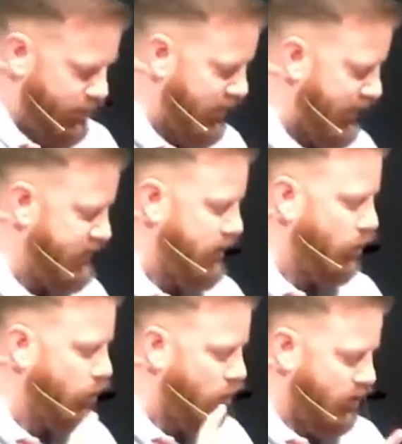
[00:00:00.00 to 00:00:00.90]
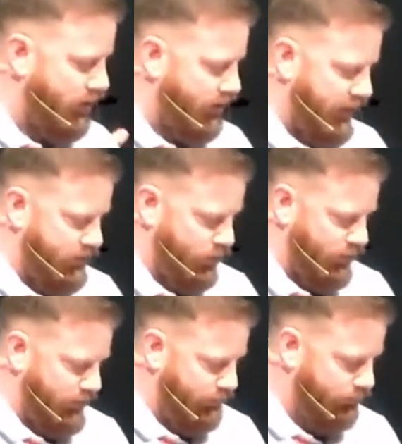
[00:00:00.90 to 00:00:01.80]
and they say, Look, they
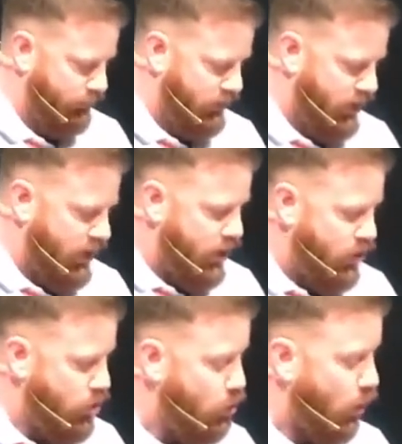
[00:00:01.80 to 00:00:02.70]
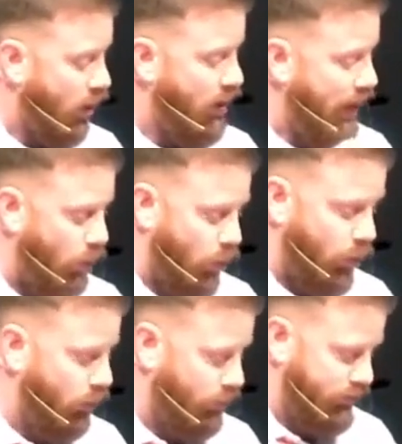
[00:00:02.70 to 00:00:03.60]
told him, you are now
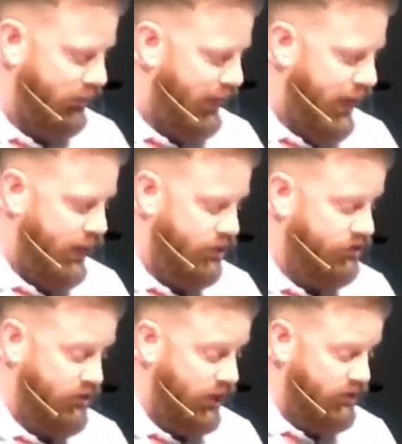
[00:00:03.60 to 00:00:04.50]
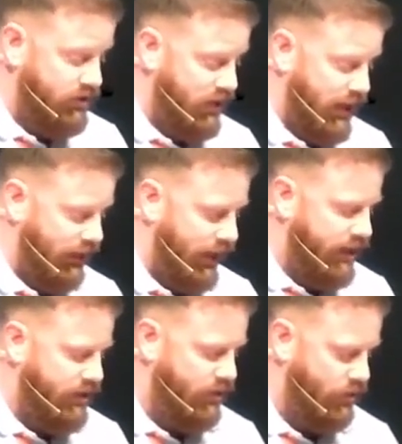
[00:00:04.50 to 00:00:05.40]
old, and your sons are not
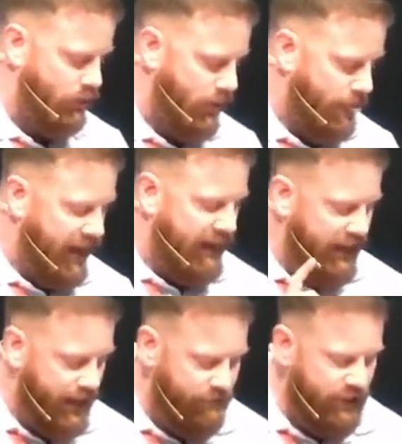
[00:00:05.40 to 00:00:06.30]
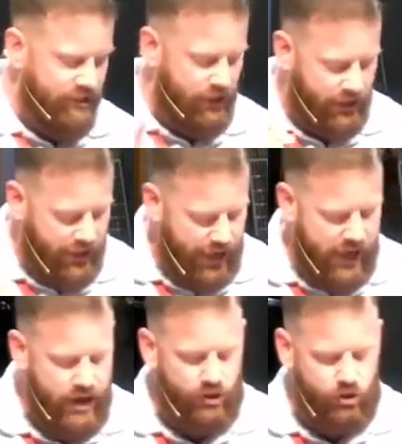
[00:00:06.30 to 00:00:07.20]
like you. Give us a
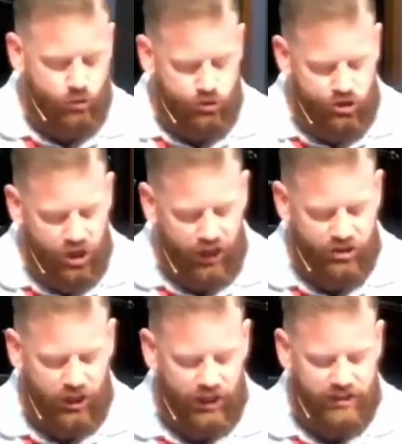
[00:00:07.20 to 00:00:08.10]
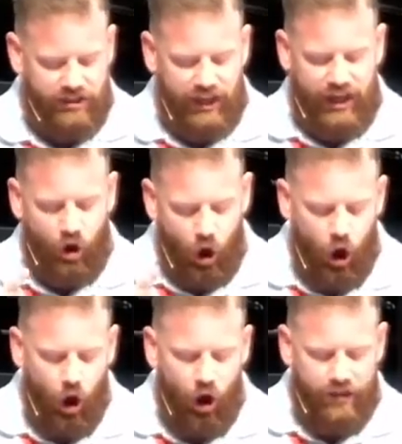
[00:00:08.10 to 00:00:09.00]
king to judge us like
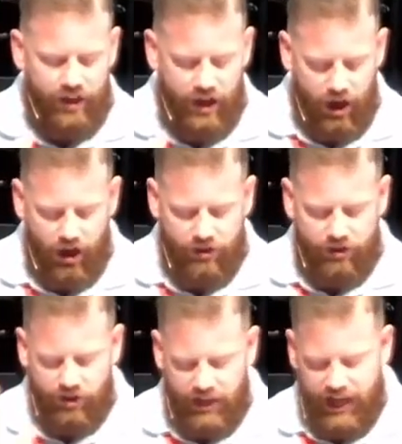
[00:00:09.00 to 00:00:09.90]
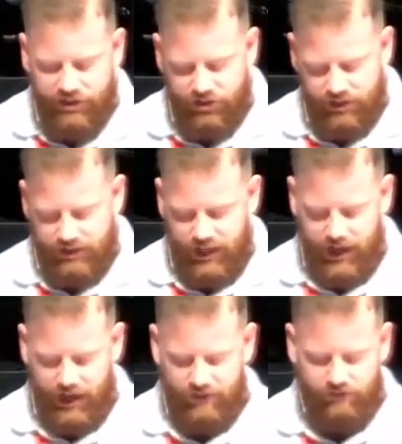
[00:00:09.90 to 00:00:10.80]
all the other nations
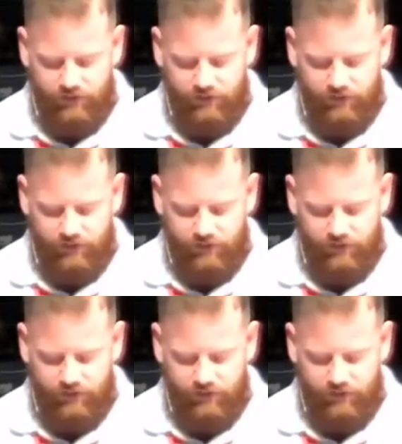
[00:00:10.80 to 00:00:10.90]
have.